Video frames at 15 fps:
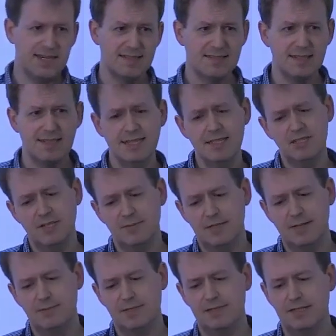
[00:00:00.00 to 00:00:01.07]
is the leadership
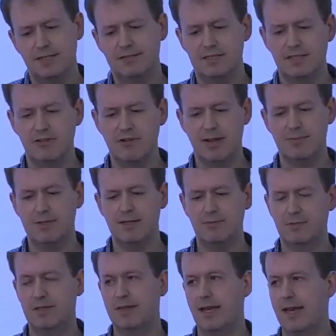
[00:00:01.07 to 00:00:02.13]
team seriously
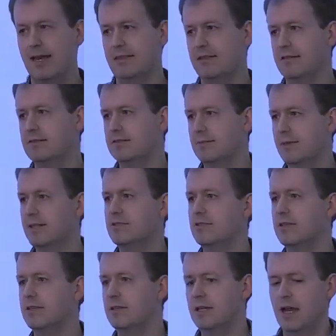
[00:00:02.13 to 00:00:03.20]
grappling with that ethical
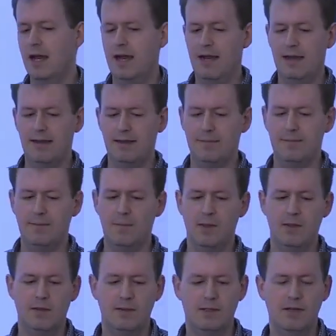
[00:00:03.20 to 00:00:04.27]
dimension? Um,
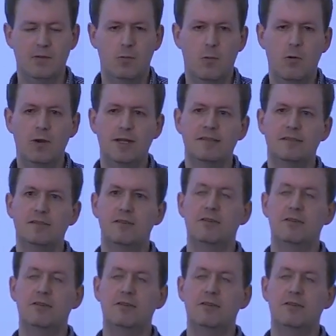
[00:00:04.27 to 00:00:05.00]
you know, what is